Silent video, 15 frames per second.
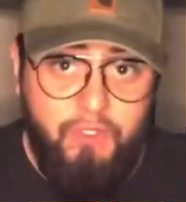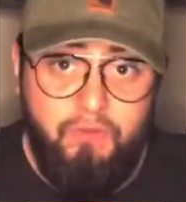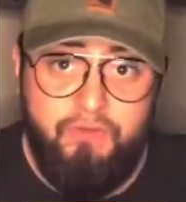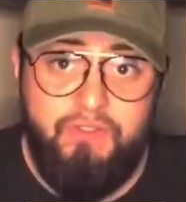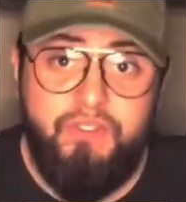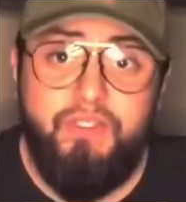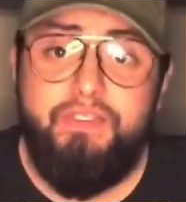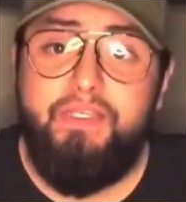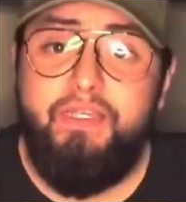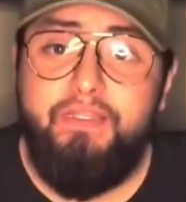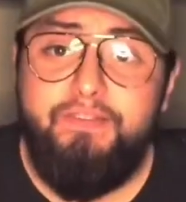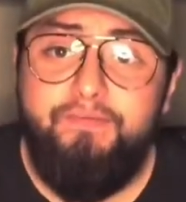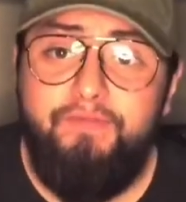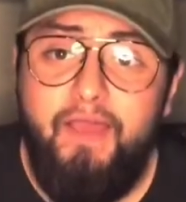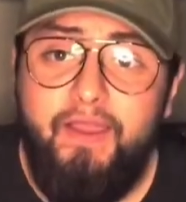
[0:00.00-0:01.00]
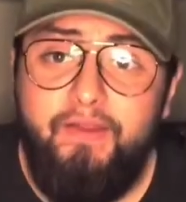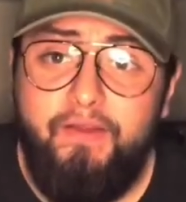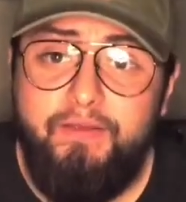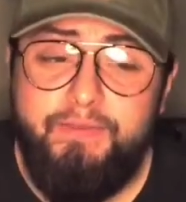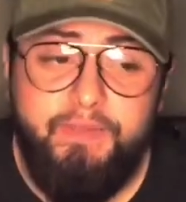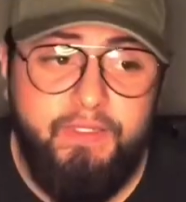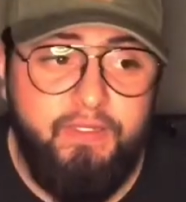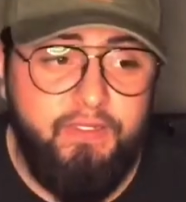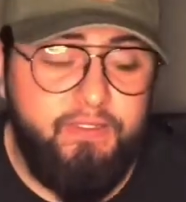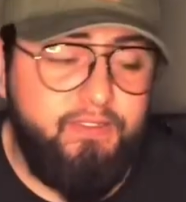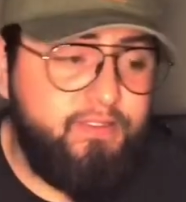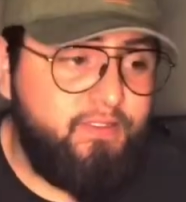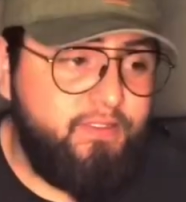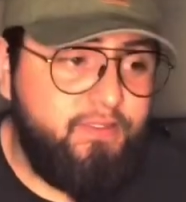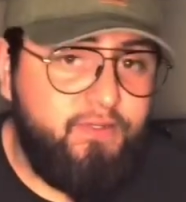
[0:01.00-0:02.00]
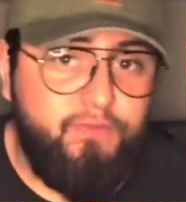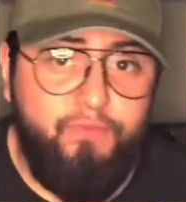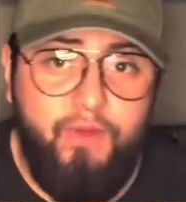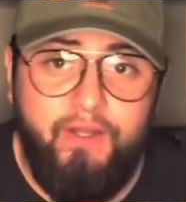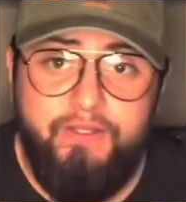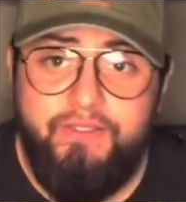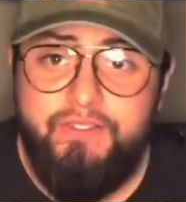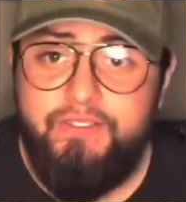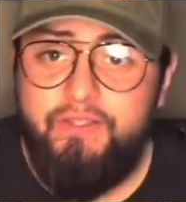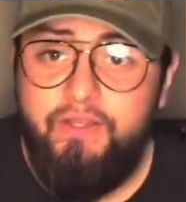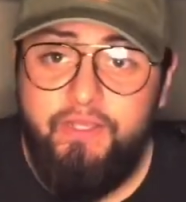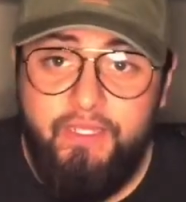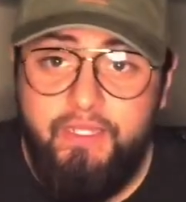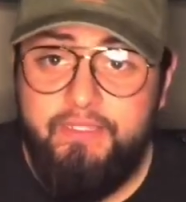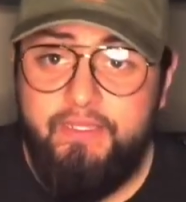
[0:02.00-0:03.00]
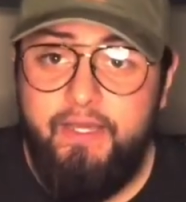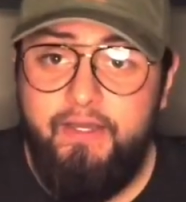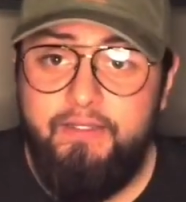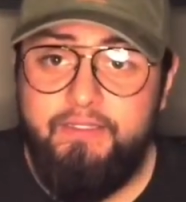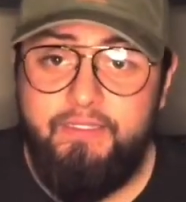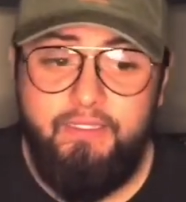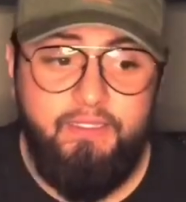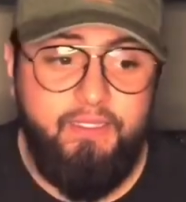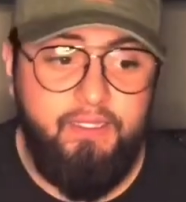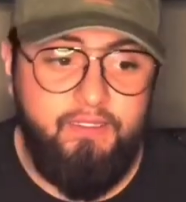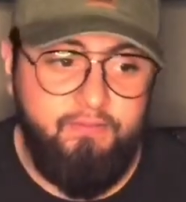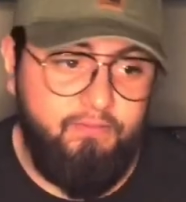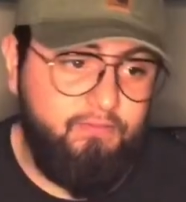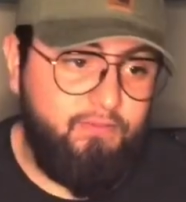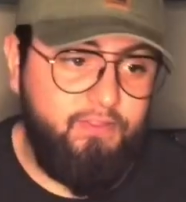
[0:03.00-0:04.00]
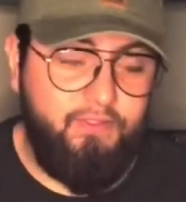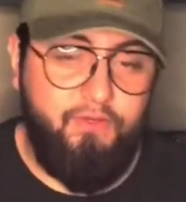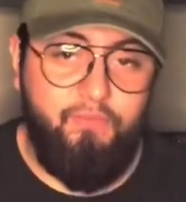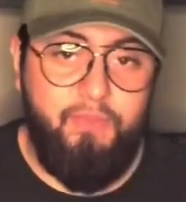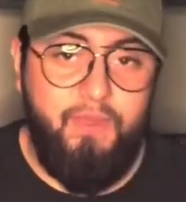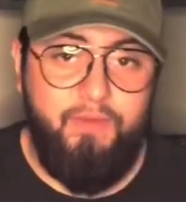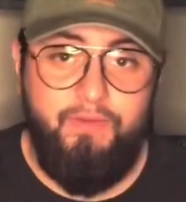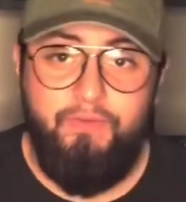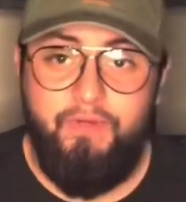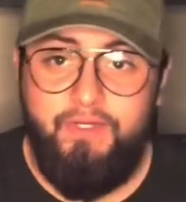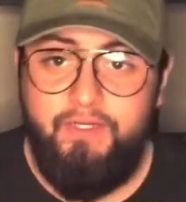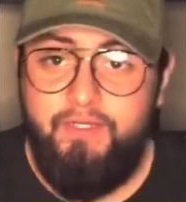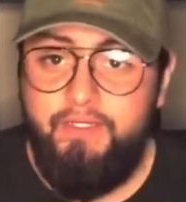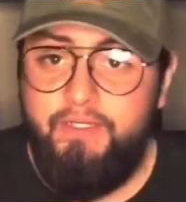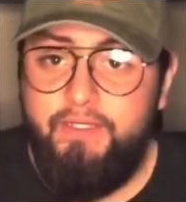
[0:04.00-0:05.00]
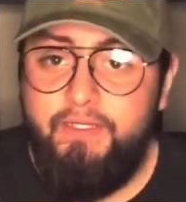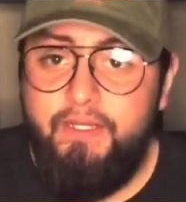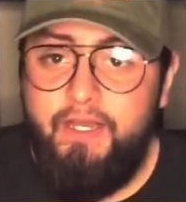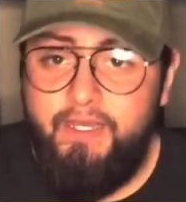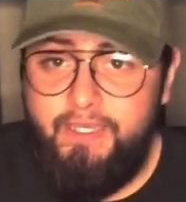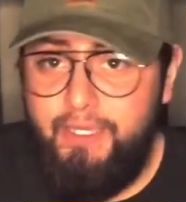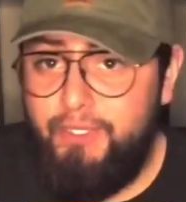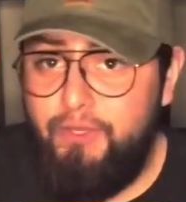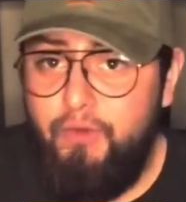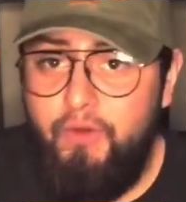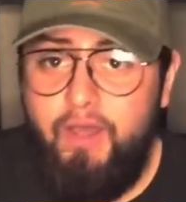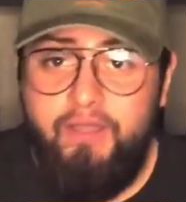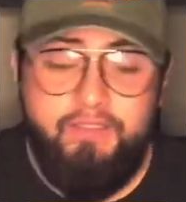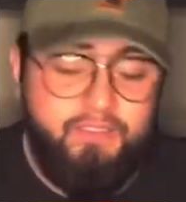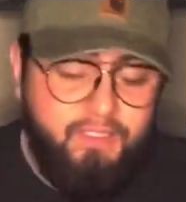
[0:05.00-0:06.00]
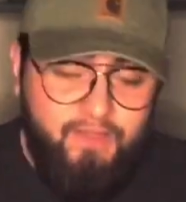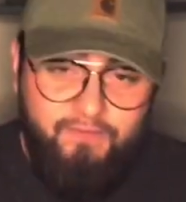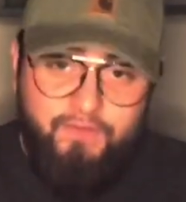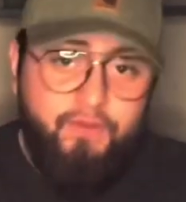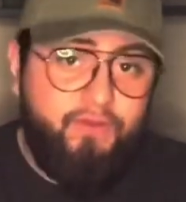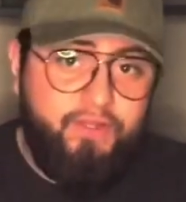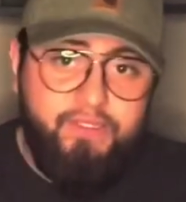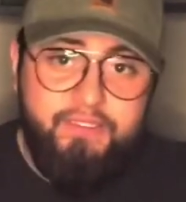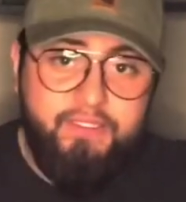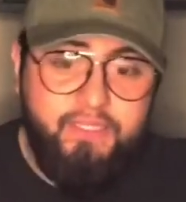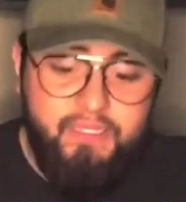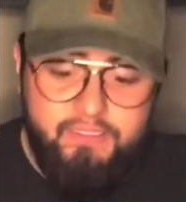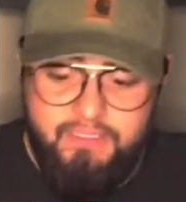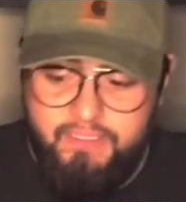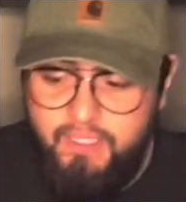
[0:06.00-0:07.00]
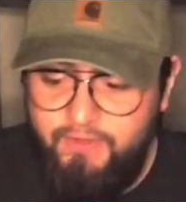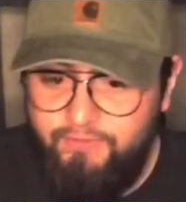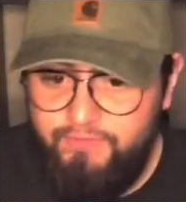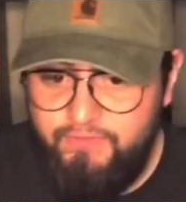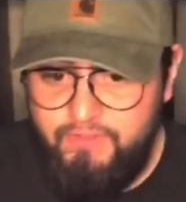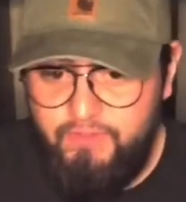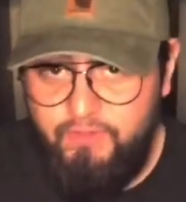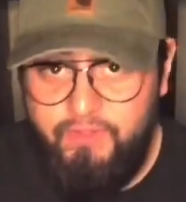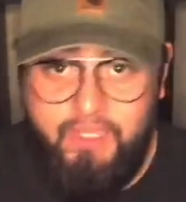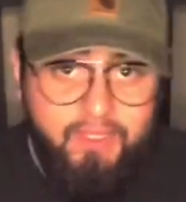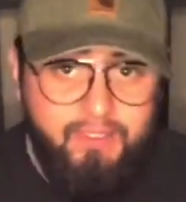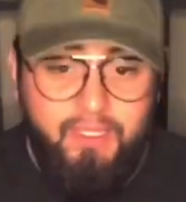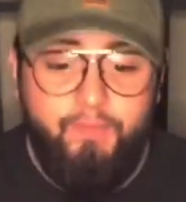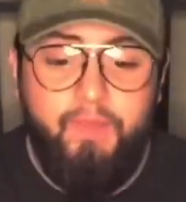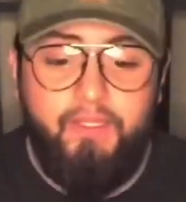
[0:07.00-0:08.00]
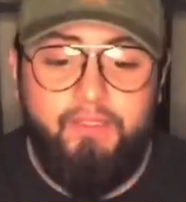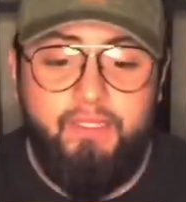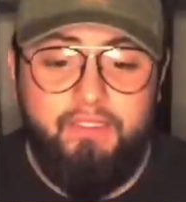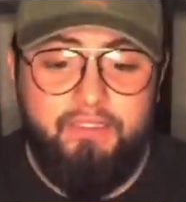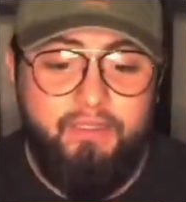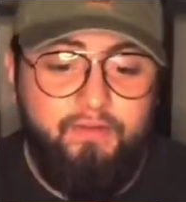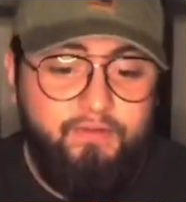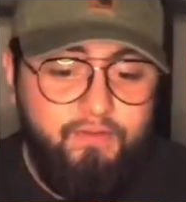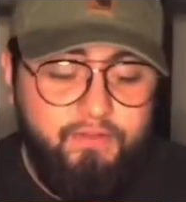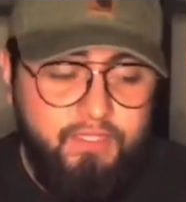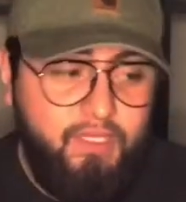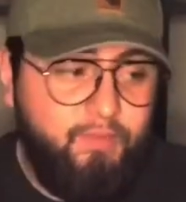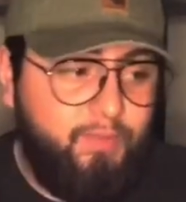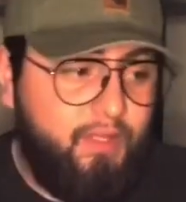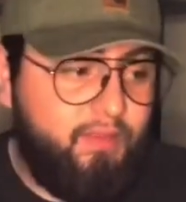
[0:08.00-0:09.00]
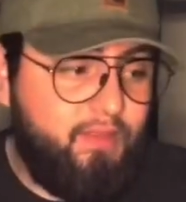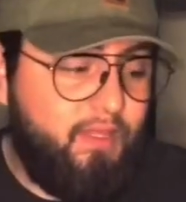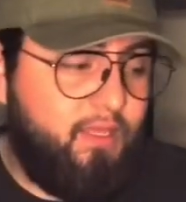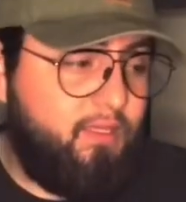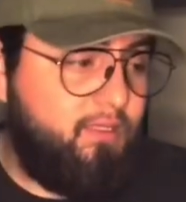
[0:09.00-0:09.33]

just getting into firearms because you want to just start getting into hunting, and maybe you want to again go hunting if you're into that stuff. You gotta think about that stuff. Think about that.